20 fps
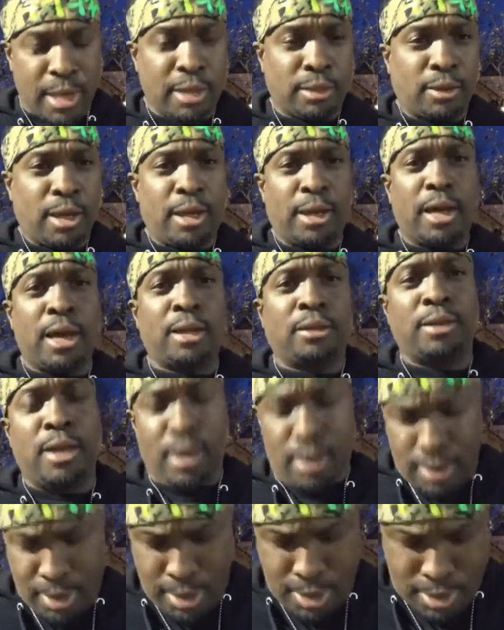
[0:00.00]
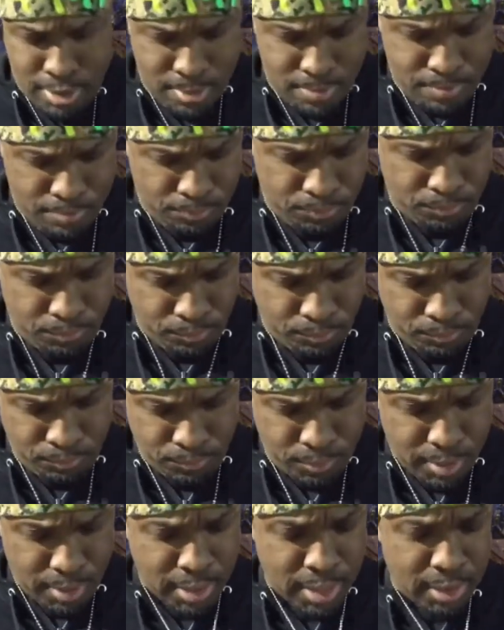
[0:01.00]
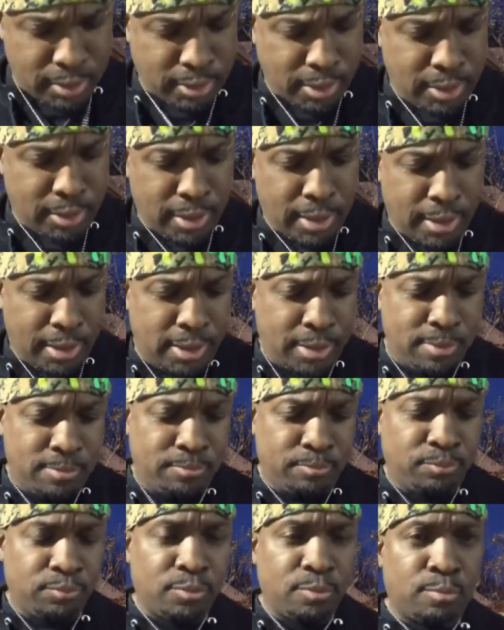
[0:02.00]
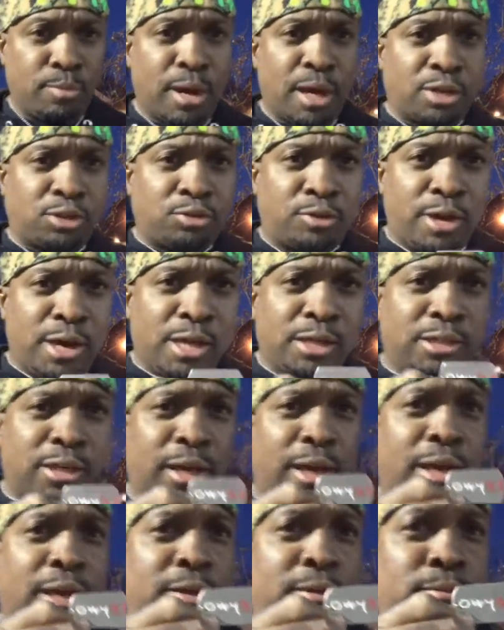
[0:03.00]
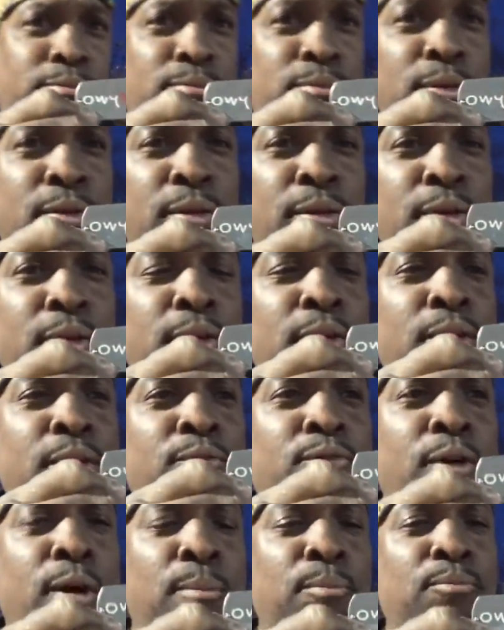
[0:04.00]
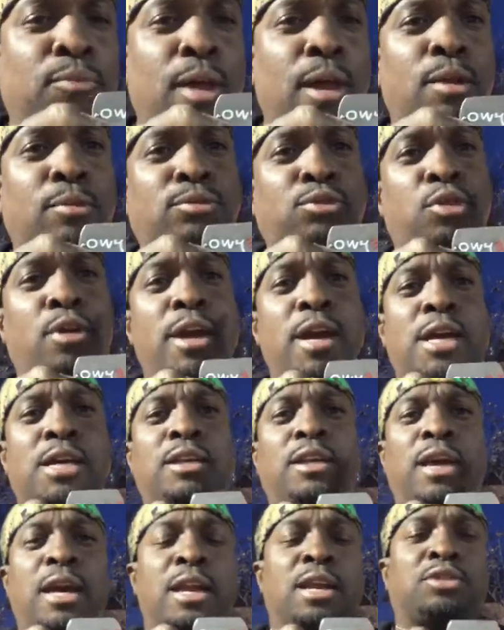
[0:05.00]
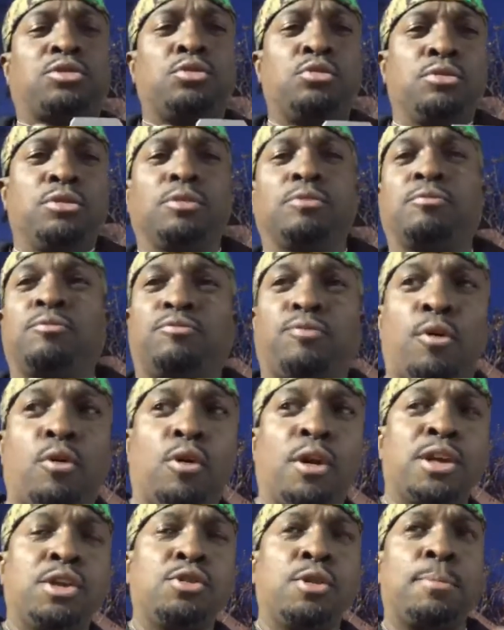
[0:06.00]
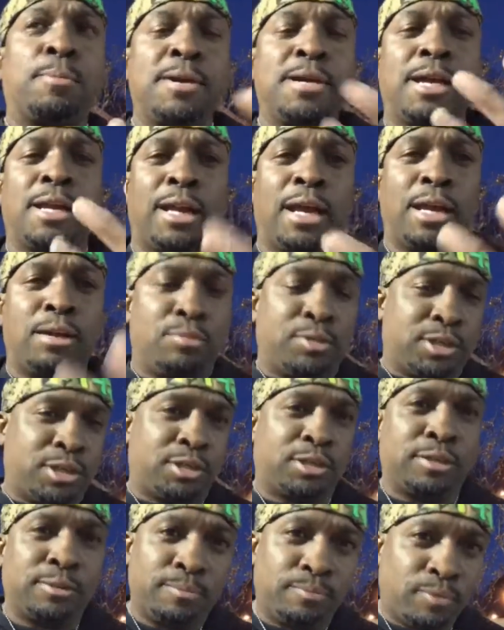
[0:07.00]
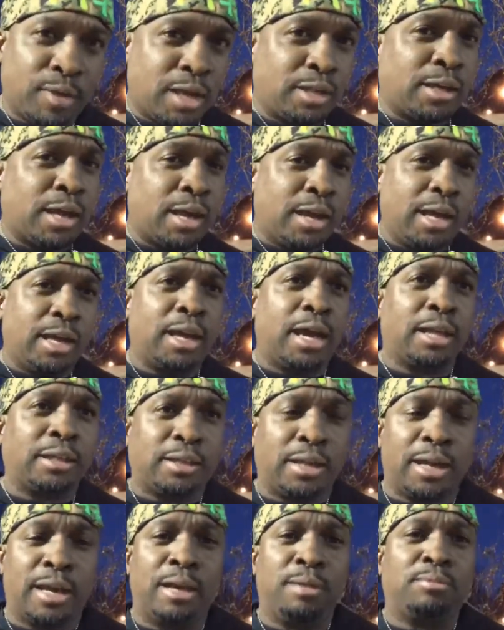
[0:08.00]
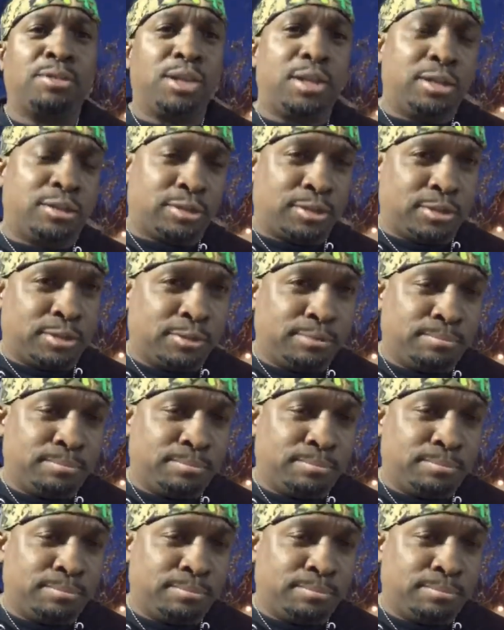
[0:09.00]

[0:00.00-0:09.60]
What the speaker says: that name. They got that name by translating they translated through 4 European languages. That's how they got the name Jesus.